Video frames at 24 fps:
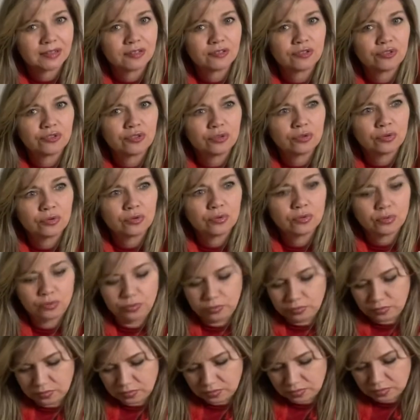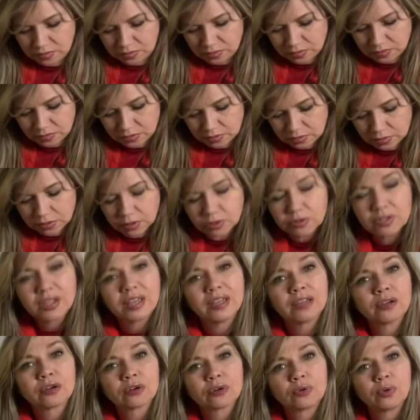to, you know,
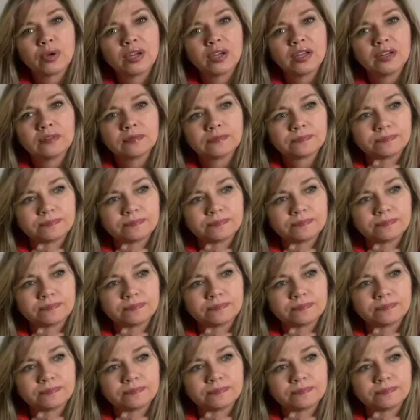king or queen.